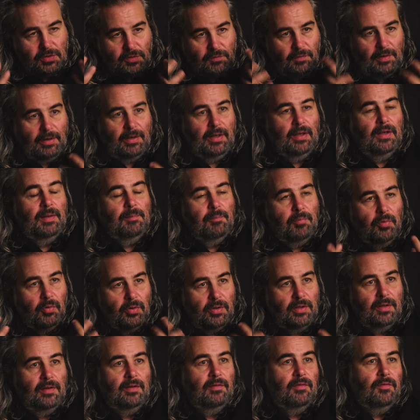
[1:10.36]
just very
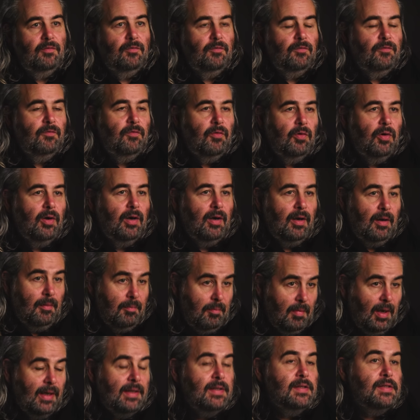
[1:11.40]
important for our
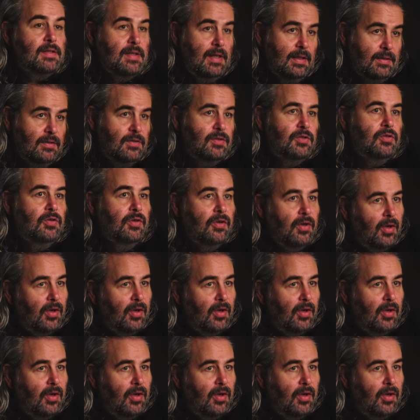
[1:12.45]
mindsets to